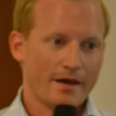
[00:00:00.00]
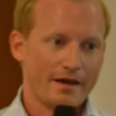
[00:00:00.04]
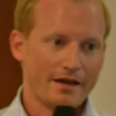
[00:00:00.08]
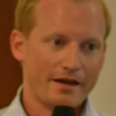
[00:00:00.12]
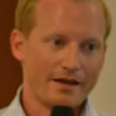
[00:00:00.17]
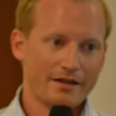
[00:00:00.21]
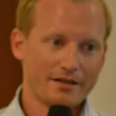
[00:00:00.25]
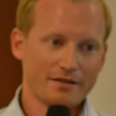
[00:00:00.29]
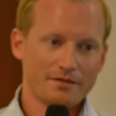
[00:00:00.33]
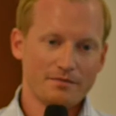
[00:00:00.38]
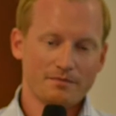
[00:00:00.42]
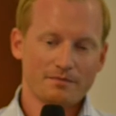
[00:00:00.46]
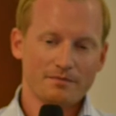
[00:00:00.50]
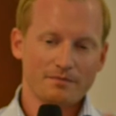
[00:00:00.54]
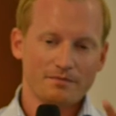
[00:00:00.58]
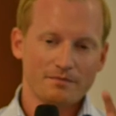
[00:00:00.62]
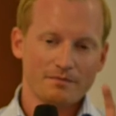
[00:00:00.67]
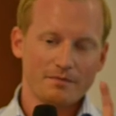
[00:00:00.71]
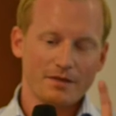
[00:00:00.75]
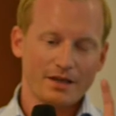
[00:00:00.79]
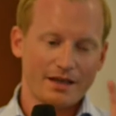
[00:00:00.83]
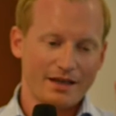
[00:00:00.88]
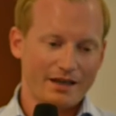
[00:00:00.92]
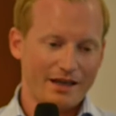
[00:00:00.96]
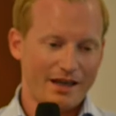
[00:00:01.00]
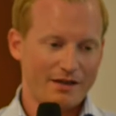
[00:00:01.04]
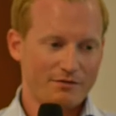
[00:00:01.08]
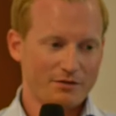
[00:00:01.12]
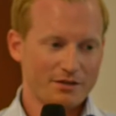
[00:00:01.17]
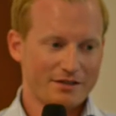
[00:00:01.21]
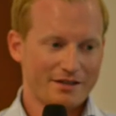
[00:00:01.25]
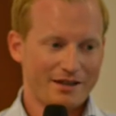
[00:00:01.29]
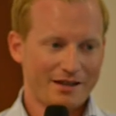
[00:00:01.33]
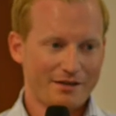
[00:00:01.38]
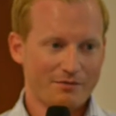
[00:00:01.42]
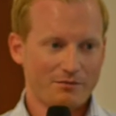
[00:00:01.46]
And
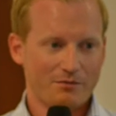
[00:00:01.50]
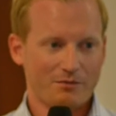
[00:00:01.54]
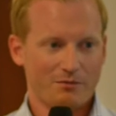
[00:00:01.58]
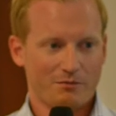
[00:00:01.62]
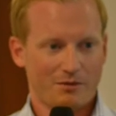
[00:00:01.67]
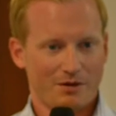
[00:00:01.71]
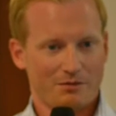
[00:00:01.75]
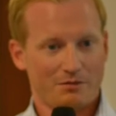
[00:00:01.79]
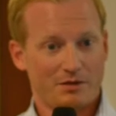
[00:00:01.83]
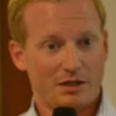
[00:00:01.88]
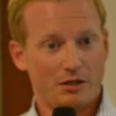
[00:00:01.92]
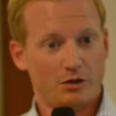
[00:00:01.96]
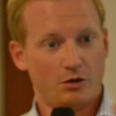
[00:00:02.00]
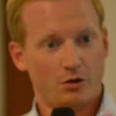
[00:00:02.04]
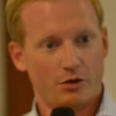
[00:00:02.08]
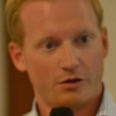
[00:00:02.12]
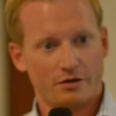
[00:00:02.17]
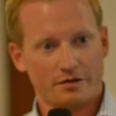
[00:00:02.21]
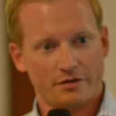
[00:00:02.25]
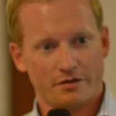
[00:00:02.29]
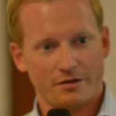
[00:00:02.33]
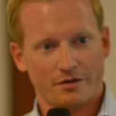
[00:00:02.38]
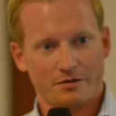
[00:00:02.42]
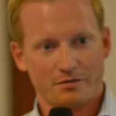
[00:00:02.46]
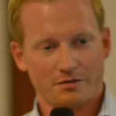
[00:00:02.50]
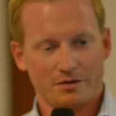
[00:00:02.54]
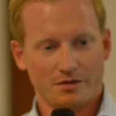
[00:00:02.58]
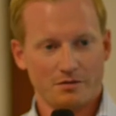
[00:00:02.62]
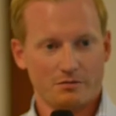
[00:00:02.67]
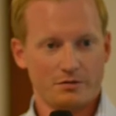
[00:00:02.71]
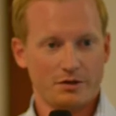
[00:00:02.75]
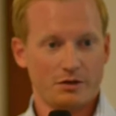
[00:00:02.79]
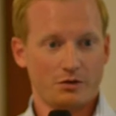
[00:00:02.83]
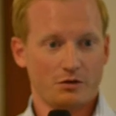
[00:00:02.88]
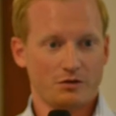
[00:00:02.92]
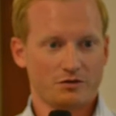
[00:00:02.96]
every time when we learn
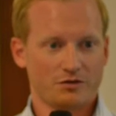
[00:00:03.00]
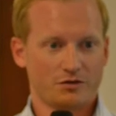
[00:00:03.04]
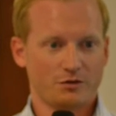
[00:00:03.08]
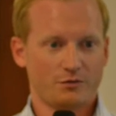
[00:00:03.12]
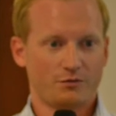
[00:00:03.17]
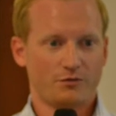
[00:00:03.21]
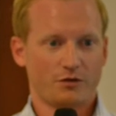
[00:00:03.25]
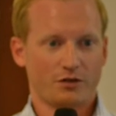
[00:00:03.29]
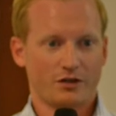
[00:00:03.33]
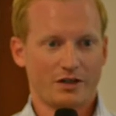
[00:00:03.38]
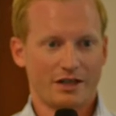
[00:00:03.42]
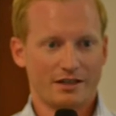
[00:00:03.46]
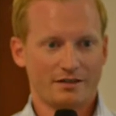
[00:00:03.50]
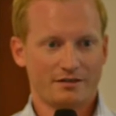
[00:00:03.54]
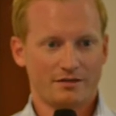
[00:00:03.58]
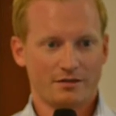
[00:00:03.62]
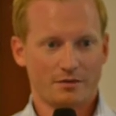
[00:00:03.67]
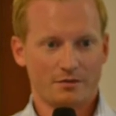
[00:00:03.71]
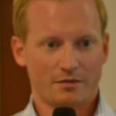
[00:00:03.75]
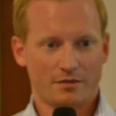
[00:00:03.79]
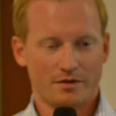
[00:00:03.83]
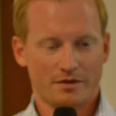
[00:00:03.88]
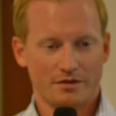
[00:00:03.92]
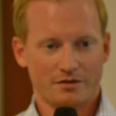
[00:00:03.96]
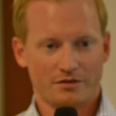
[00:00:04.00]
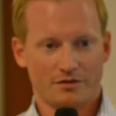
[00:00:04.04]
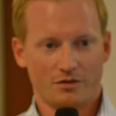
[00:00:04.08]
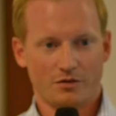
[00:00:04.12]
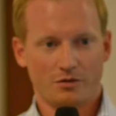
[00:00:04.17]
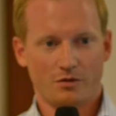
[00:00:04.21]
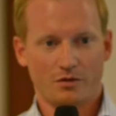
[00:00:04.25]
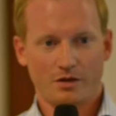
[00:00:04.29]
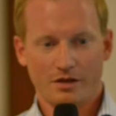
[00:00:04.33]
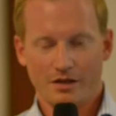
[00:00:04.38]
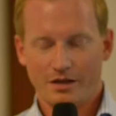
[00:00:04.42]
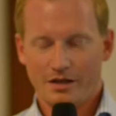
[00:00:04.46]
something, we also forget something.
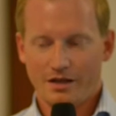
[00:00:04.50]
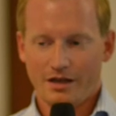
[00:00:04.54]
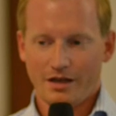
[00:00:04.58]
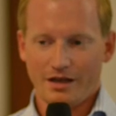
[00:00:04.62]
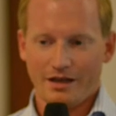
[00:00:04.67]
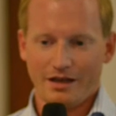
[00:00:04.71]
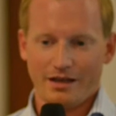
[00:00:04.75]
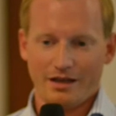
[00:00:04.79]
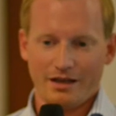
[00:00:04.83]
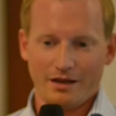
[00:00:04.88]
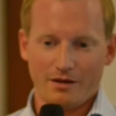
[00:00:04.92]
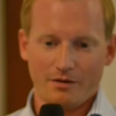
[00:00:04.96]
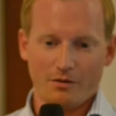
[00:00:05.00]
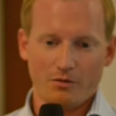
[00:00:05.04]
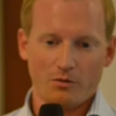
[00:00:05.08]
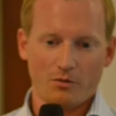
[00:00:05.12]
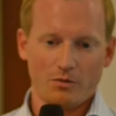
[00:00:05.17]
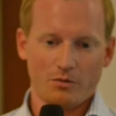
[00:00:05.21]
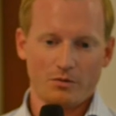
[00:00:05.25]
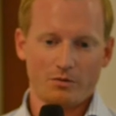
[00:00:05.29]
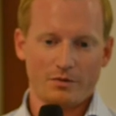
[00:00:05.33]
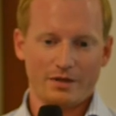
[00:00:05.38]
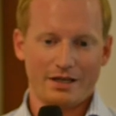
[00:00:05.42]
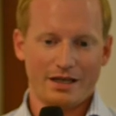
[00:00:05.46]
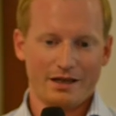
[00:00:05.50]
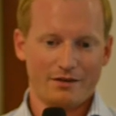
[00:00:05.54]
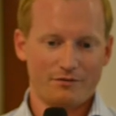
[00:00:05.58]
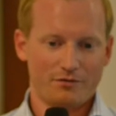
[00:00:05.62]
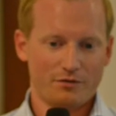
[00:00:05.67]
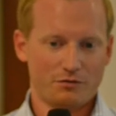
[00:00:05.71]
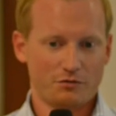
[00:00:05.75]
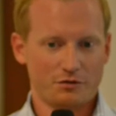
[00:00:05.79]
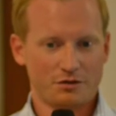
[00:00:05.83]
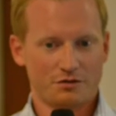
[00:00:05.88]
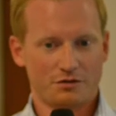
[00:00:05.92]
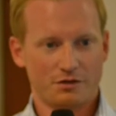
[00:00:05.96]
So uh, we have
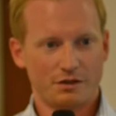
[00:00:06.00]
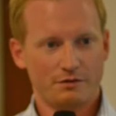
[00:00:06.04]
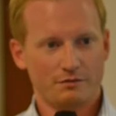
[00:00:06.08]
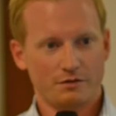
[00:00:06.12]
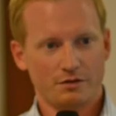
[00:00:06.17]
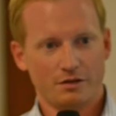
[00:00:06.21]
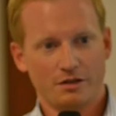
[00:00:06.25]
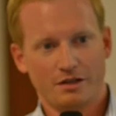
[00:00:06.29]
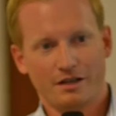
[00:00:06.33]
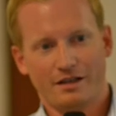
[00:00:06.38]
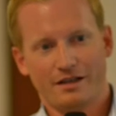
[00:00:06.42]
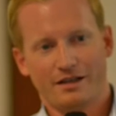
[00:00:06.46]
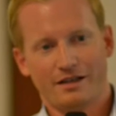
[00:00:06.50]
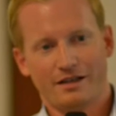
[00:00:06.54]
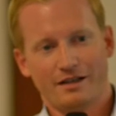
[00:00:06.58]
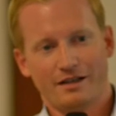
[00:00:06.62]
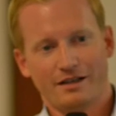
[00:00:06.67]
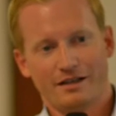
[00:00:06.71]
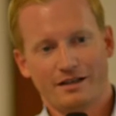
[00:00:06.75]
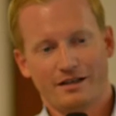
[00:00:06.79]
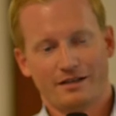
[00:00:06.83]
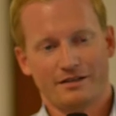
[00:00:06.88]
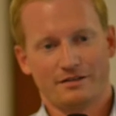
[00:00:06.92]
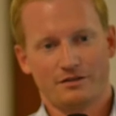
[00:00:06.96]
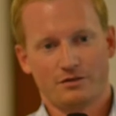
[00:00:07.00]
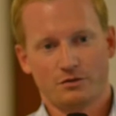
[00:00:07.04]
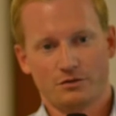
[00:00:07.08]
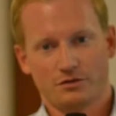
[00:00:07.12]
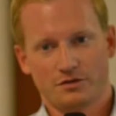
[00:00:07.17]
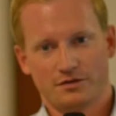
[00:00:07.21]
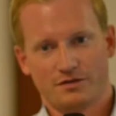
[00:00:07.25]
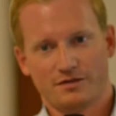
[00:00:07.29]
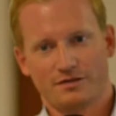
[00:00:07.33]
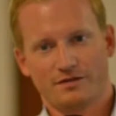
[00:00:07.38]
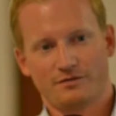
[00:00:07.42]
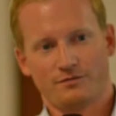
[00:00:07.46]
a retrieval
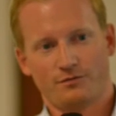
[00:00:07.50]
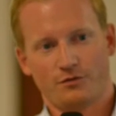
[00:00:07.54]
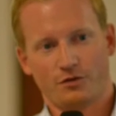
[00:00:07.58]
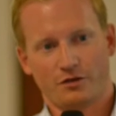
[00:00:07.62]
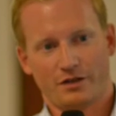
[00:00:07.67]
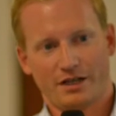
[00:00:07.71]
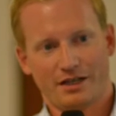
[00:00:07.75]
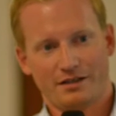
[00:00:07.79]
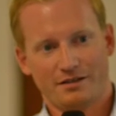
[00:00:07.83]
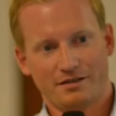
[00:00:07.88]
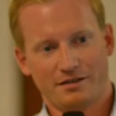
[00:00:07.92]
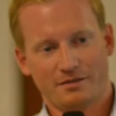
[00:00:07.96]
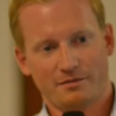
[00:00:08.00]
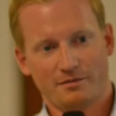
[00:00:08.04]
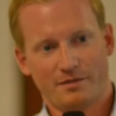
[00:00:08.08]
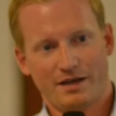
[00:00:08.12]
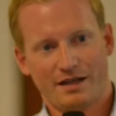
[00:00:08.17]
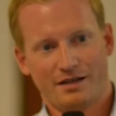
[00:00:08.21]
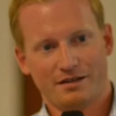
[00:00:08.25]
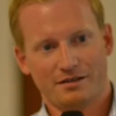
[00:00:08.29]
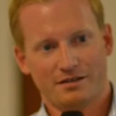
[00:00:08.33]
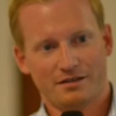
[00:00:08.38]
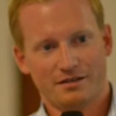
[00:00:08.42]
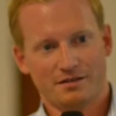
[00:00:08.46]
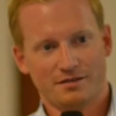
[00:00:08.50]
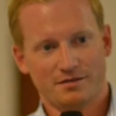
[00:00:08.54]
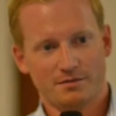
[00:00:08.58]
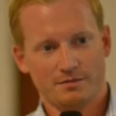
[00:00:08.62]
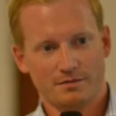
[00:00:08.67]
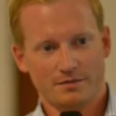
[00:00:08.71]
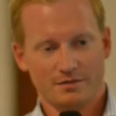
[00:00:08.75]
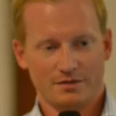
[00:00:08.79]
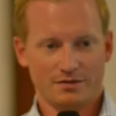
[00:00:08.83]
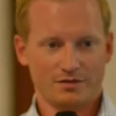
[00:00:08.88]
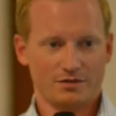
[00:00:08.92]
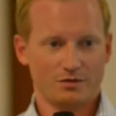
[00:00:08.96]
induced forget forgetting
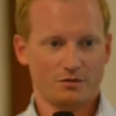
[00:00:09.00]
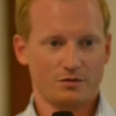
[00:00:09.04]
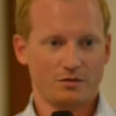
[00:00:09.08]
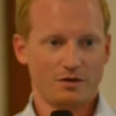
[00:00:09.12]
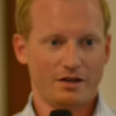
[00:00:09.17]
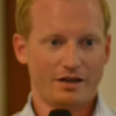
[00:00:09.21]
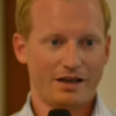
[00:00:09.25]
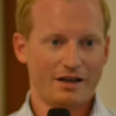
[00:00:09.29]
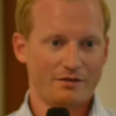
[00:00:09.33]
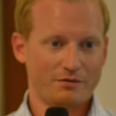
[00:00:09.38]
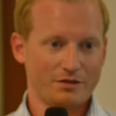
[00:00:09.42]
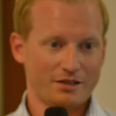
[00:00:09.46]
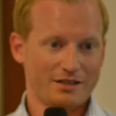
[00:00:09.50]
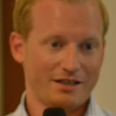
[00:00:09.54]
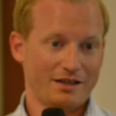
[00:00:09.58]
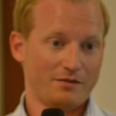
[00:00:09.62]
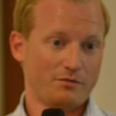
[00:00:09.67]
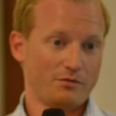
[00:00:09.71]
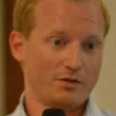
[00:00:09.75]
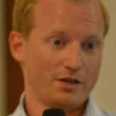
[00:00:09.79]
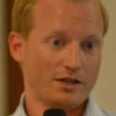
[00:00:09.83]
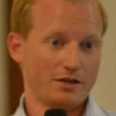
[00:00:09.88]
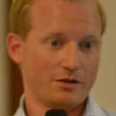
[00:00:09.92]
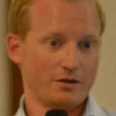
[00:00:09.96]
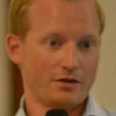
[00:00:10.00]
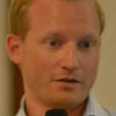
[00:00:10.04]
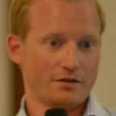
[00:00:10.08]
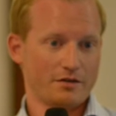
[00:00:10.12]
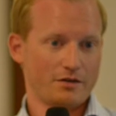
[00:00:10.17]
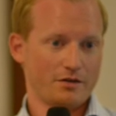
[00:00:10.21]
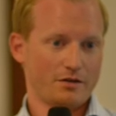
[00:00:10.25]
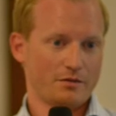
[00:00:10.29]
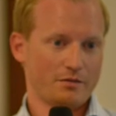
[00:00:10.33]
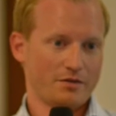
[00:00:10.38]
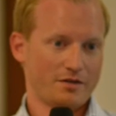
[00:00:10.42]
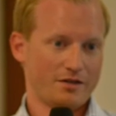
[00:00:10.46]
mechanism. So every time we learn
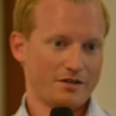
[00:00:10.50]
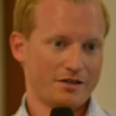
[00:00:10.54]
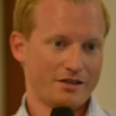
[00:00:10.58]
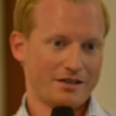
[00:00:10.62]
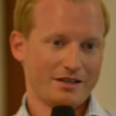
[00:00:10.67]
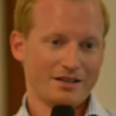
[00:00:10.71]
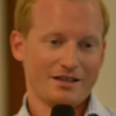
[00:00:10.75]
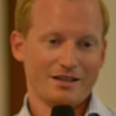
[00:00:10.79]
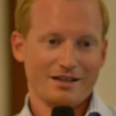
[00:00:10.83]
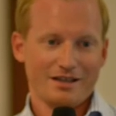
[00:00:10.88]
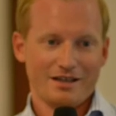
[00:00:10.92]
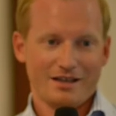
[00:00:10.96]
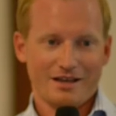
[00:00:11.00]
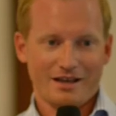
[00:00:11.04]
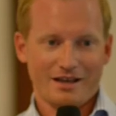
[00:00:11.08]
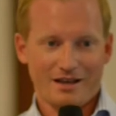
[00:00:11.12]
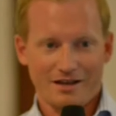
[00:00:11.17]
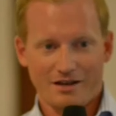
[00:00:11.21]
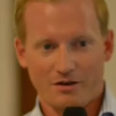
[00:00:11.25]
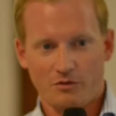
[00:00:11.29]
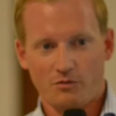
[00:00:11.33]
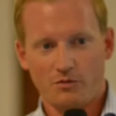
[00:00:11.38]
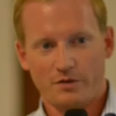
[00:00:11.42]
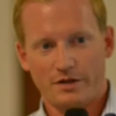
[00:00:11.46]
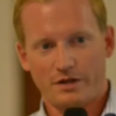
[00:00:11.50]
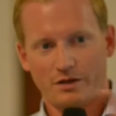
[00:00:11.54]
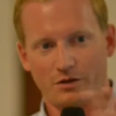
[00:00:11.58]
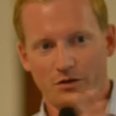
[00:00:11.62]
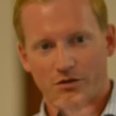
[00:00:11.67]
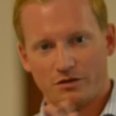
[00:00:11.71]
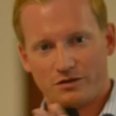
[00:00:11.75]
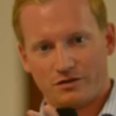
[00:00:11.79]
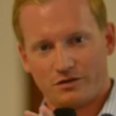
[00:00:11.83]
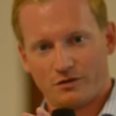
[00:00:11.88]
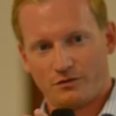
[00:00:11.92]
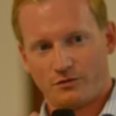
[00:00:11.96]
something, uh, we
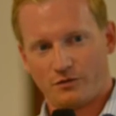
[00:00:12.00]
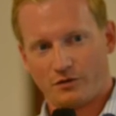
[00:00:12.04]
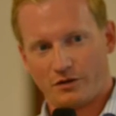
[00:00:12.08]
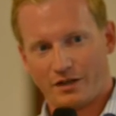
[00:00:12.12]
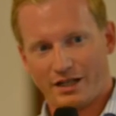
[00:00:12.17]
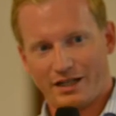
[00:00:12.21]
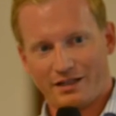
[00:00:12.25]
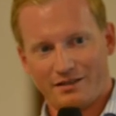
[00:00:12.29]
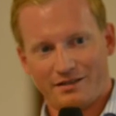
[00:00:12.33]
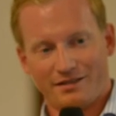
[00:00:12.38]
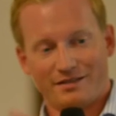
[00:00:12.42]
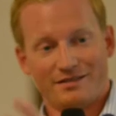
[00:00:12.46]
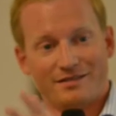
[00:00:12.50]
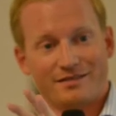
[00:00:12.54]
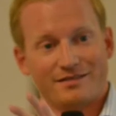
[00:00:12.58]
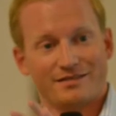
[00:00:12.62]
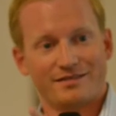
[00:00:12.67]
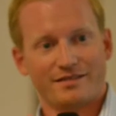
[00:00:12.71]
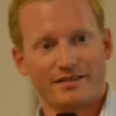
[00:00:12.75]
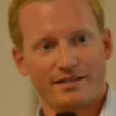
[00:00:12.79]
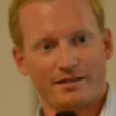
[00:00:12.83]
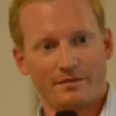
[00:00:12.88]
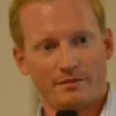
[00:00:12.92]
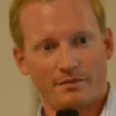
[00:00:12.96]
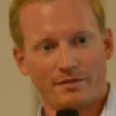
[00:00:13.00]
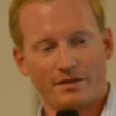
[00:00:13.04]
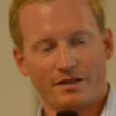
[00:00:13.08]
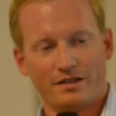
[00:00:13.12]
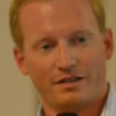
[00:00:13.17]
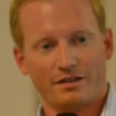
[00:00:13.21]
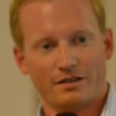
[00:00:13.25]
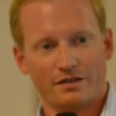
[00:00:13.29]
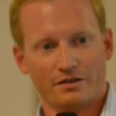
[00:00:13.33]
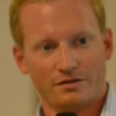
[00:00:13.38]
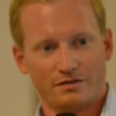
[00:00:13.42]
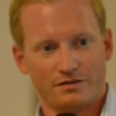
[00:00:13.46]
also forget in the same
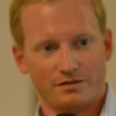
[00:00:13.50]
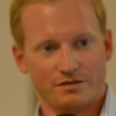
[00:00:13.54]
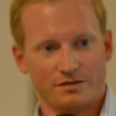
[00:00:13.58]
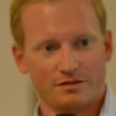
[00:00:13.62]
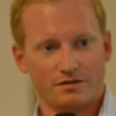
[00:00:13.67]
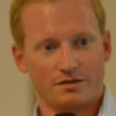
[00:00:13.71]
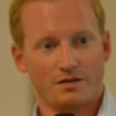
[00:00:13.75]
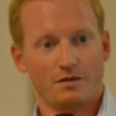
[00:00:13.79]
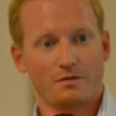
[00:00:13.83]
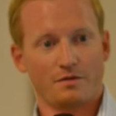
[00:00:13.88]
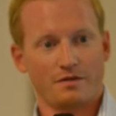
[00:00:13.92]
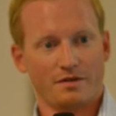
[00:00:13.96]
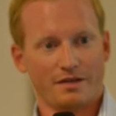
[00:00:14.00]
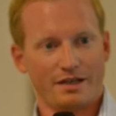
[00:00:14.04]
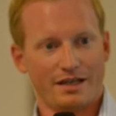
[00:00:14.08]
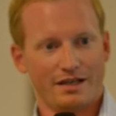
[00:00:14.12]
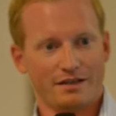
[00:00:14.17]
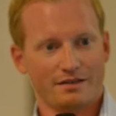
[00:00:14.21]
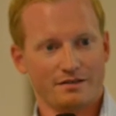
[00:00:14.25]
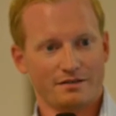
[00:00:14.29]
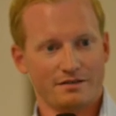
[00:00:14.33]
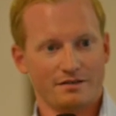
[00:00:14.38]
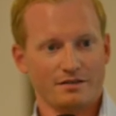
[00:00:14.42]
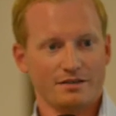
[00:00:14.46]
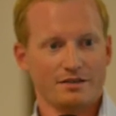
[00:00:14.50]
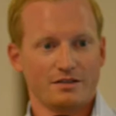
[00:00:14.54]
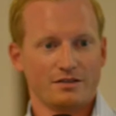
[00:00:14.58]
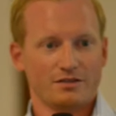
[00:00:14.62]
cluster something else.